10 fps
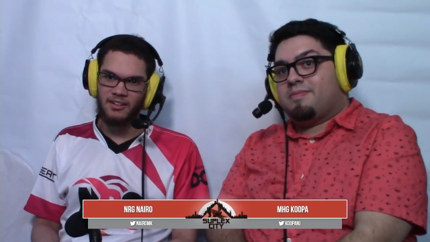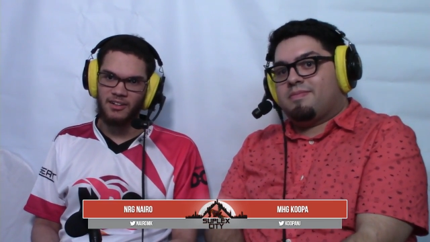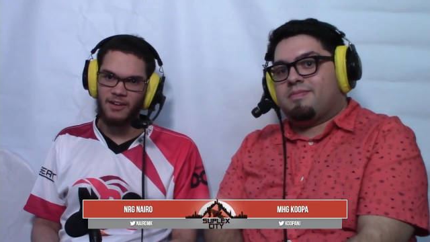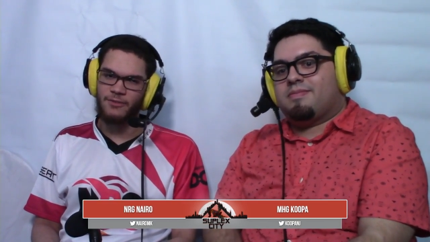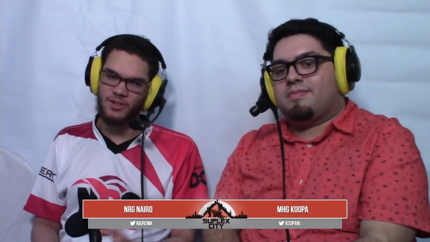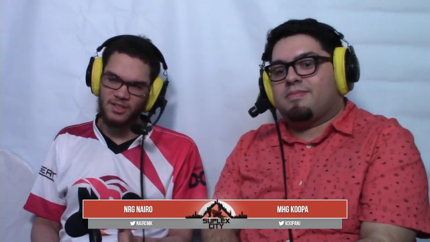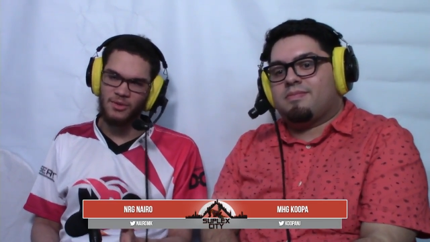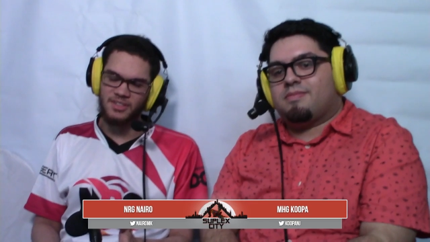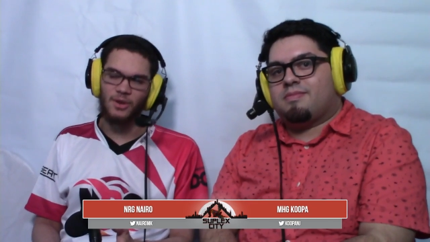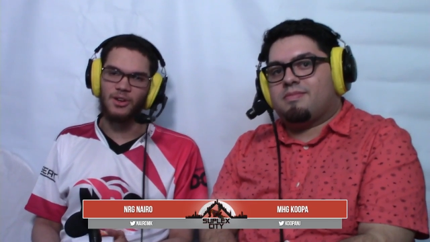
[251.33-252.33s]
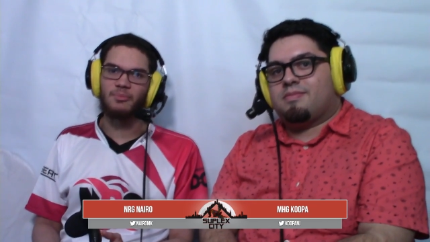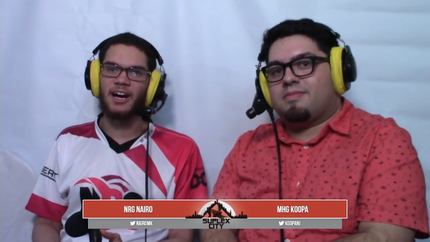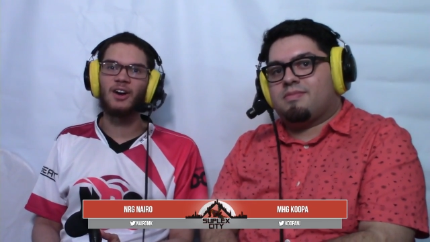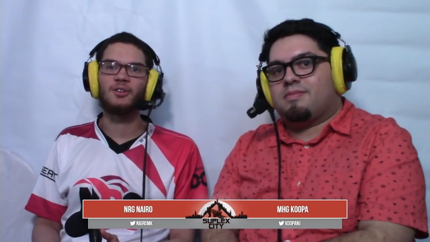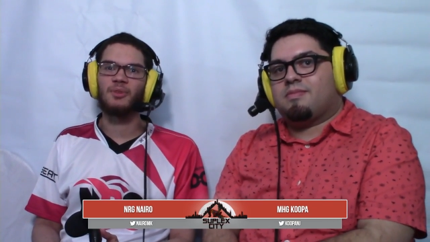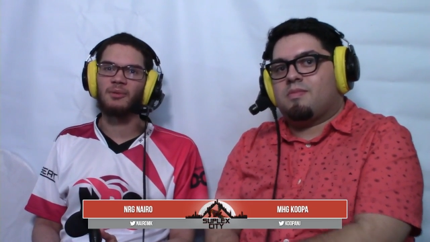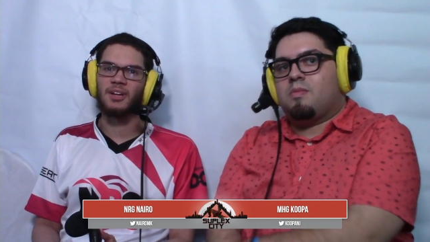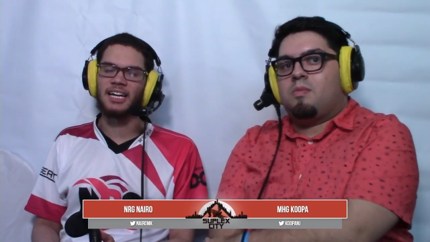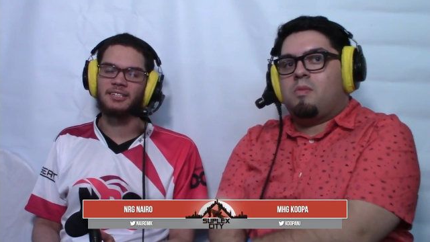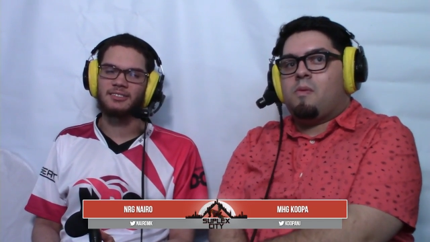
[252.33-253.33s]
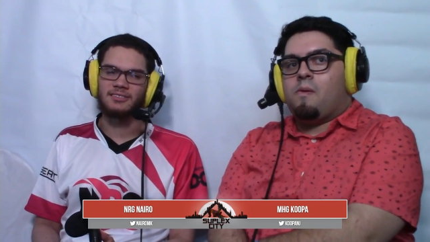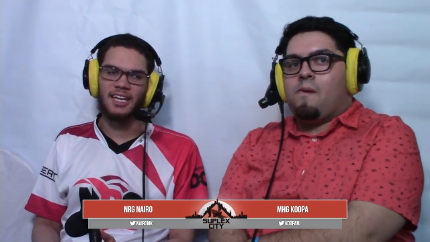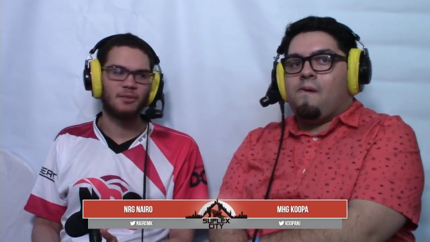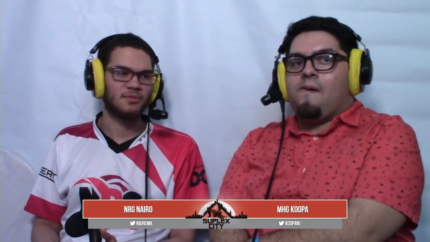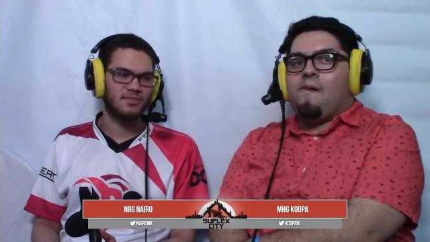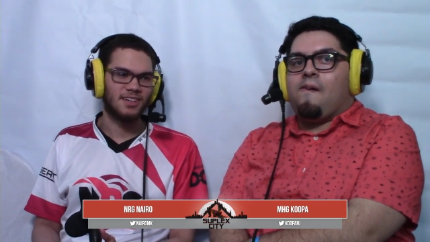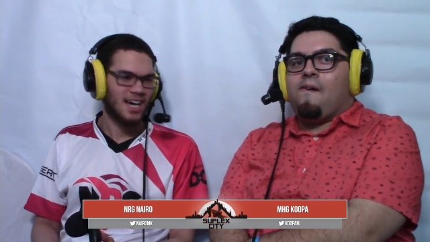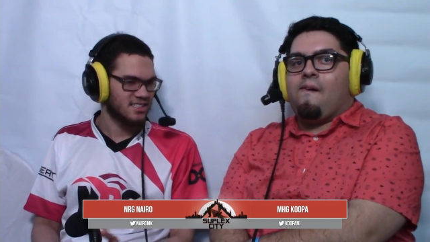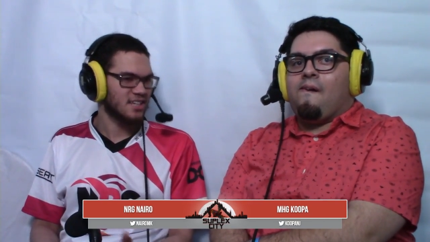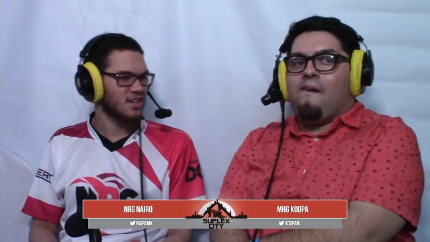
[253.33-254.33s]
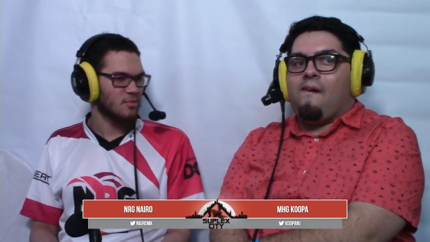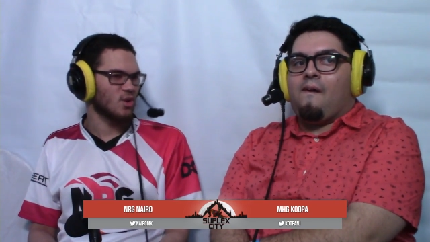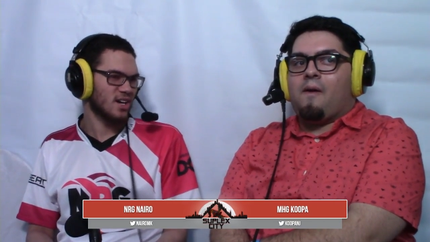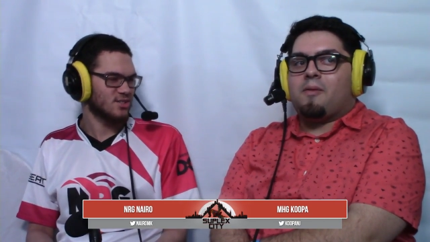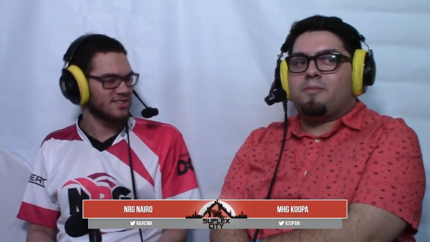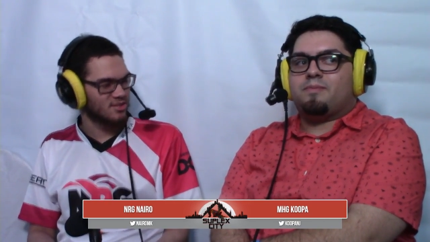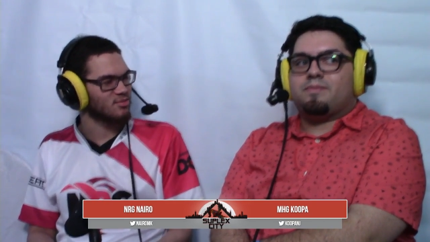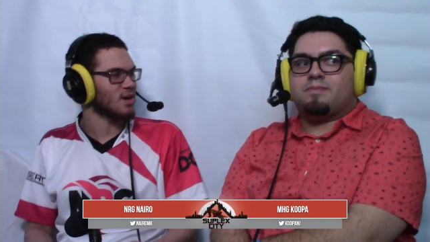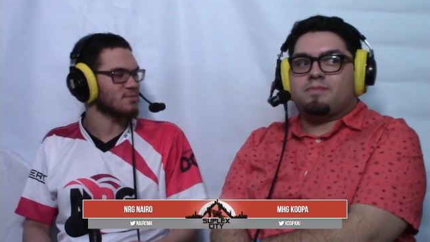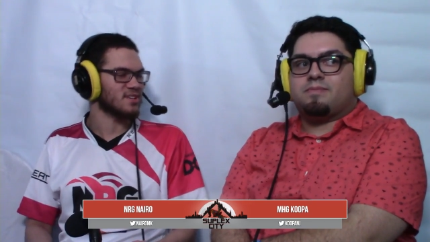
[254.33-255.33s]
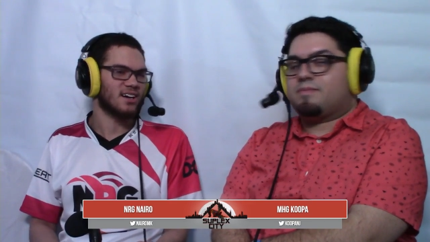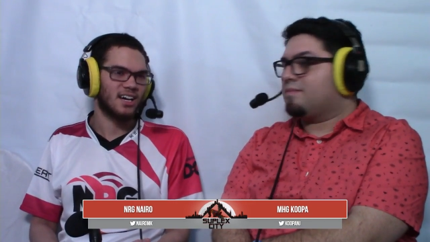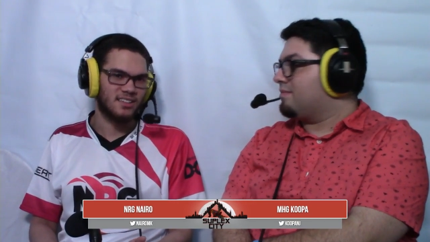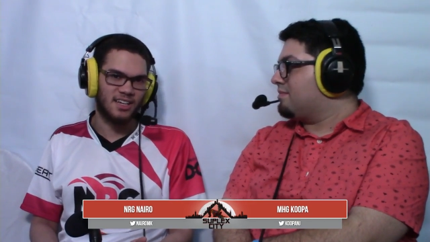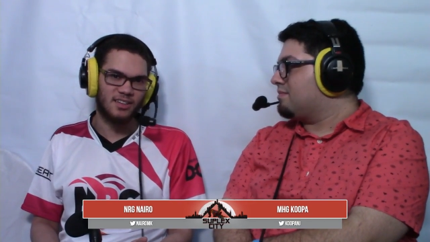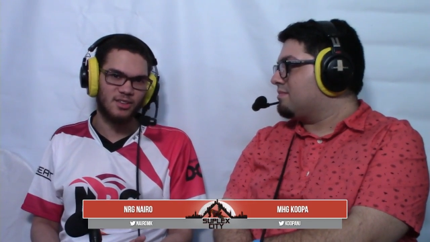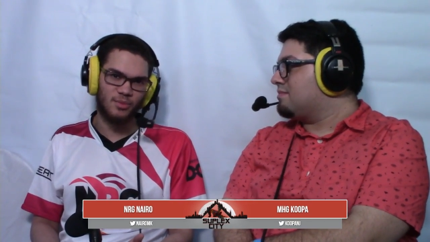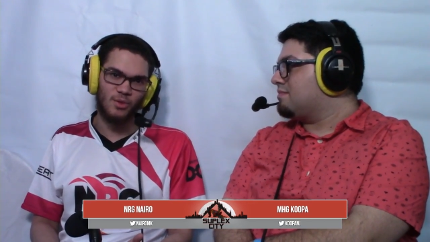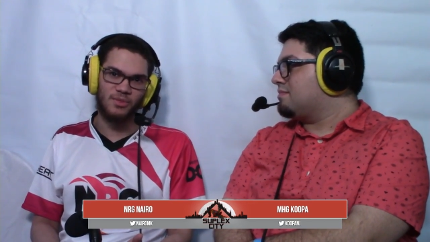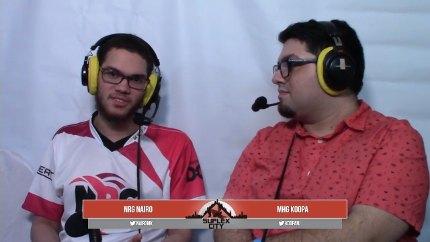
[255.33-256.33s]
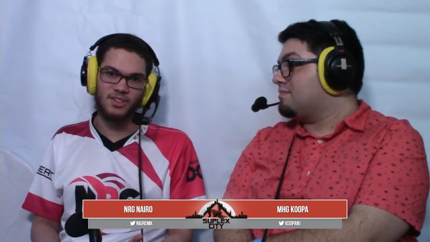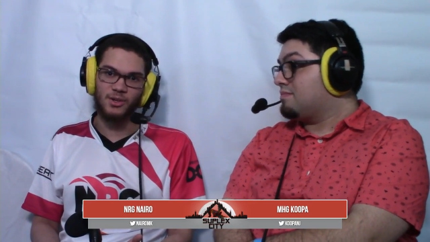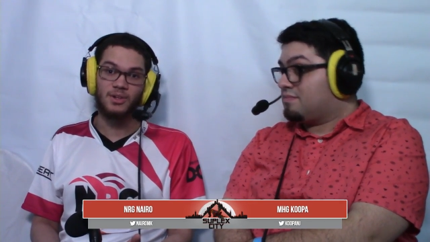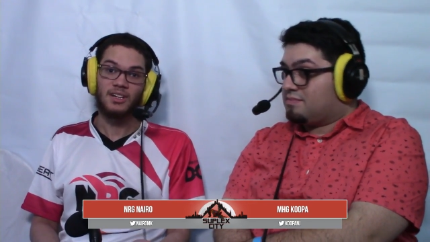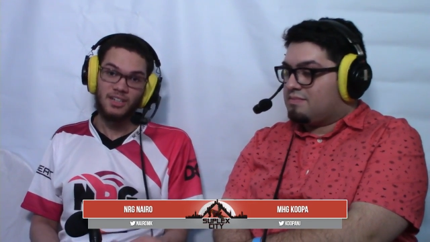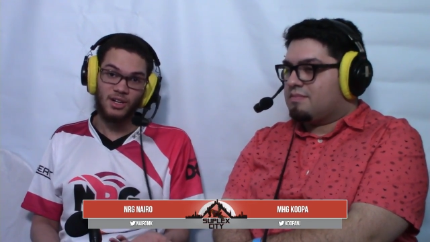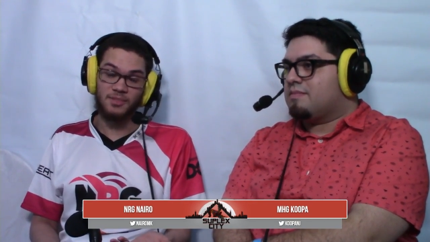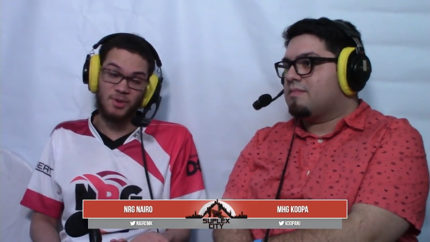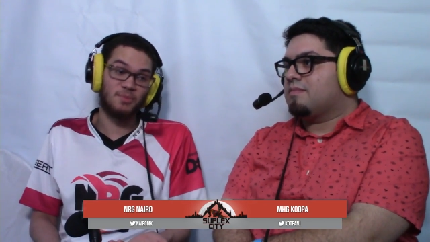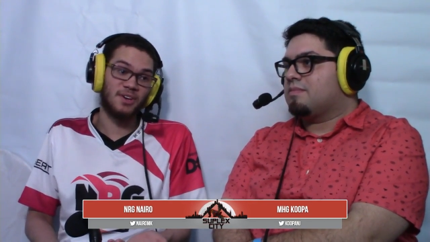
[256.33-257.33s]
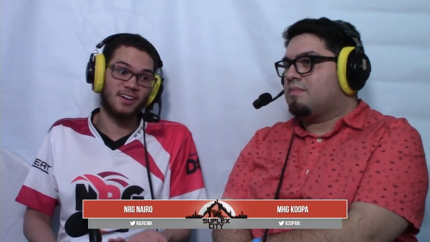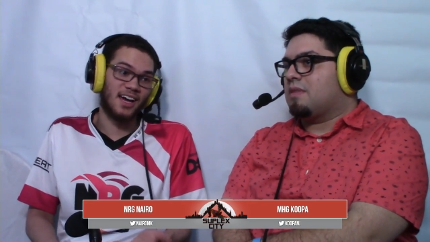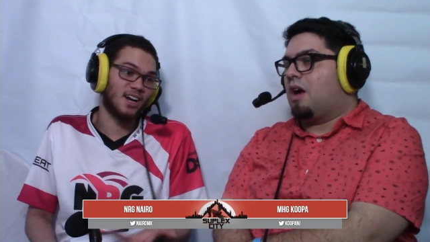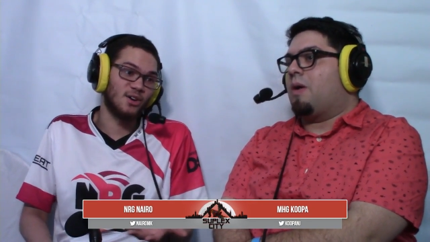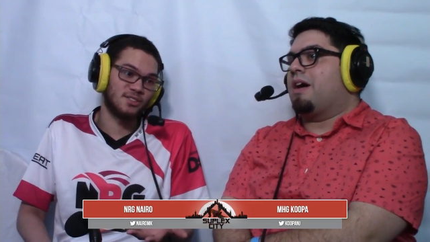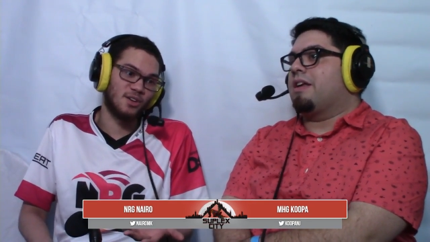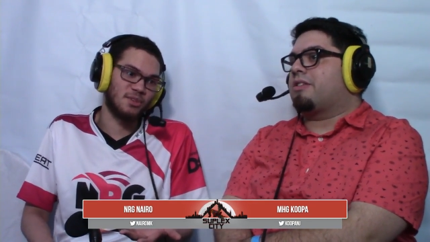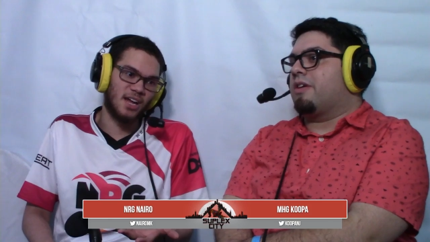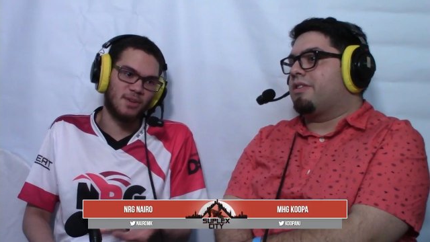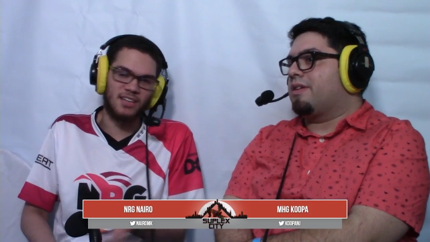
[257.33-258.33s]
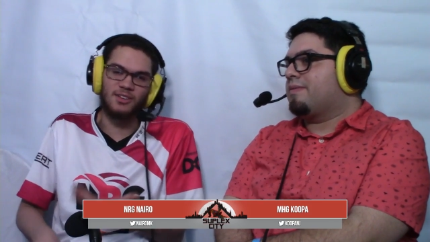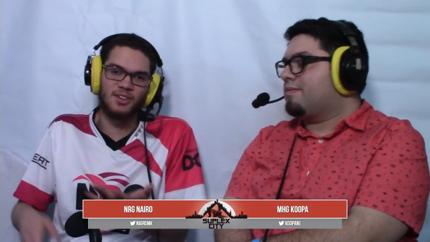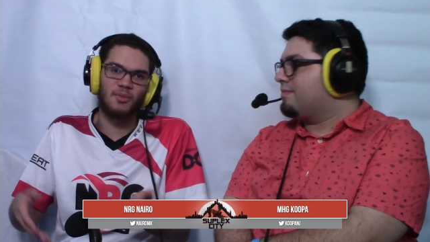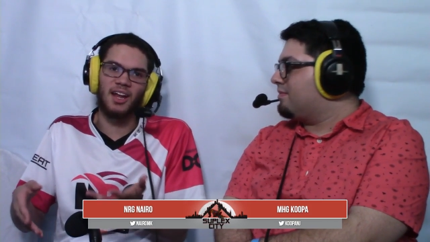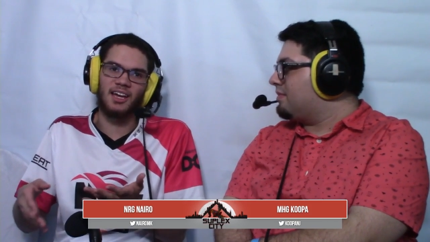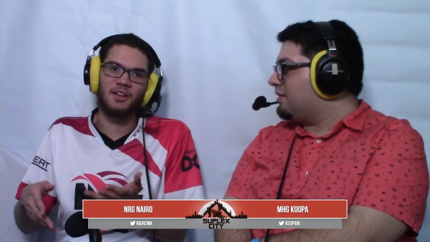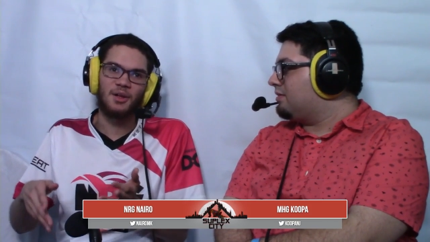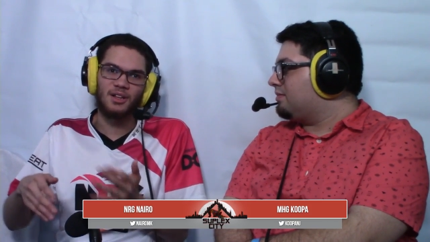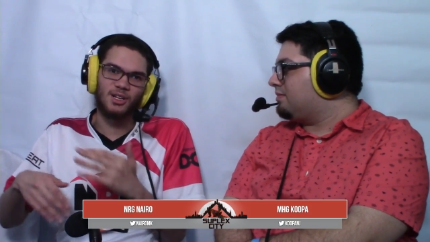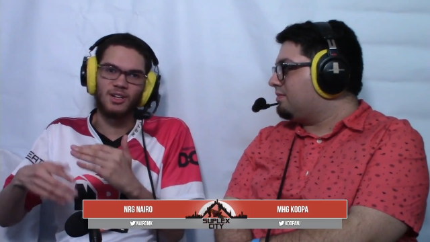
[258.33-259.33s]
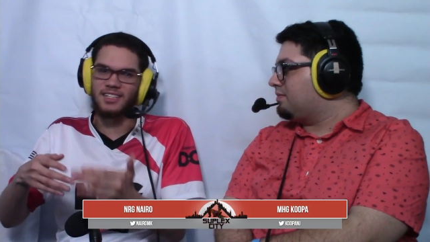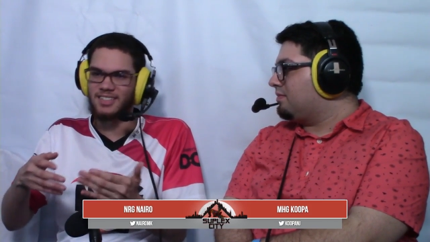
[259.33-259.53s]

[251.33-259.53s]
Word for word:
Speaker 1: at first I wasn't going to Pound, but I'm like, damn. I actually have like more interest in Prime Saga I think at the moment, so you know it's pretty big. I didn't oh, know it was gonna be crazy. that big. I thought it was gonna be like a little less than